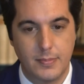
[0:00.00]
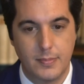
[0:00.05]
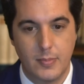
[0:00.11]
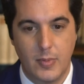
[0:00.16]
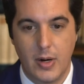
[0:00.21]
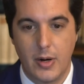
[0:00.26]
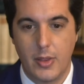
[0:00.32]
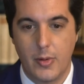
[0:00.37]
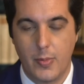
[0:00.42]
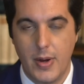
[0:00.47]

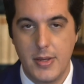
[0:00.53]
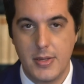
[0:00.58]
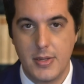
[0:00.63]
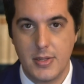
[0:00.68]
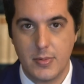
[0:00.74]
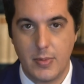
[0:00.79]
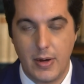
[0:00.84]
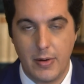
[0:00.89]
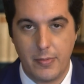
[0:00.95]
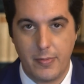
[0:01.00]
One of the
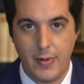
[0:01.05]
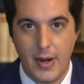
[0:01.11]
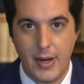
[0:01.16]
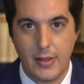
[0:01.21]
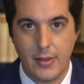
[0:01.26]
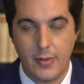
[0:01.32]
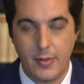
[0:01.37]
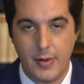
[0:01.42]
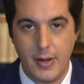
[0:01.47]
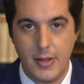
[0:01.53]
reasons why,
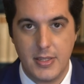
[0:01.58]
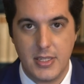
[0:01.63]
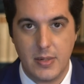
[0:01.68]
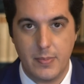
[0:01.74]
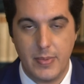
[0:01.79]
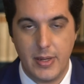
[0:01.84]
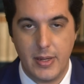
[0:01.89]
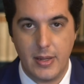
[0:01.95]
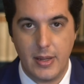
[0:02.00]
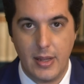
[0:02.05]
frankly, there needs to
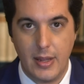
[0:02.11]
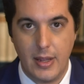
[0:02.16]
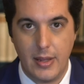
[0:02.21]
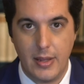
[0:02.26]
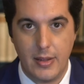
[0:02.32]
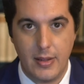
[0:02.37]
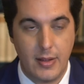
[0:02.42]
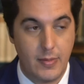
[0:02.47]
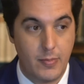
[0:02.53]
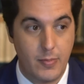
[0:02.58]
be
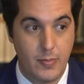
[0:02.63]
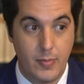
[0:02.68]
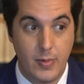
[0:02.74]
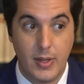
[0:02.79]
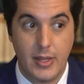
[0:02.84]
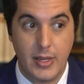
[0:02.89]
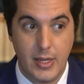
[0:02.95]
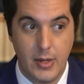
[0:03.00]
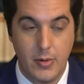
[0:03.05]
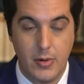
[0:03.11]

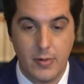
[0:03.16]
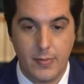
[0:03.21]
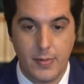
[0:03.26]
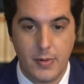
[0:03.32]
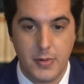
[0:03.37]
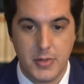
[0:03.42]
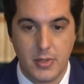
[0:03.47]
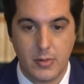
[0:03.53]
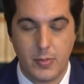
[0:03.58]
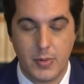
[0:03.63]
really
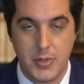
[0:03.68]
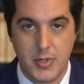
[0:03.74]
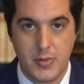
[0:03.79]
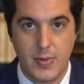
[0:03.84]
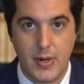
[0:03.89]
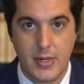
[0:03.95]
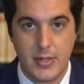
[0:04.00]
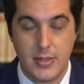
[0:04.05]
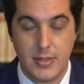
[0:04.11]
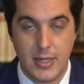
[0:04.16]
universal
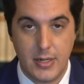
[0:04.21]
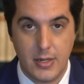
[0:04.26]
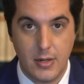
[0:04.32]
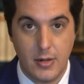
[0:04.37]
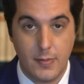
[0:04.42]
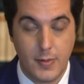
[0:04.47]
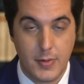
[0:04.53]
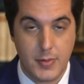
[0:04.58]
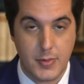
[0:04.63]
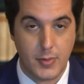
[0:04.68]
restrictions and
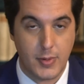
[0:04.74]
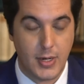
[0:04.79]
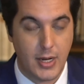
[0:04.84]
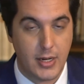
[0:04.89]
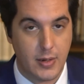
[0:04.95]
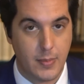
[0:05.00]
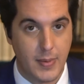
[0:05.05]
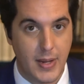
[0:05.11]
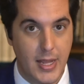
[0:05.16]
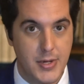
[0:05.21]
universal
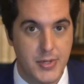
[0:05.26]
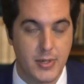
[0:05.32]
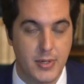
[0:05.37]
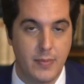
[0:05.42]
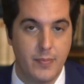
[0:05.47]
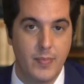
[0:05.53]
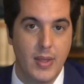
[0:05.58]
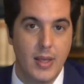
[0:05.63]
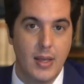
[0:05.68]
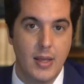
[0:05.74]

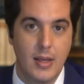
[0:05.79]
condemnation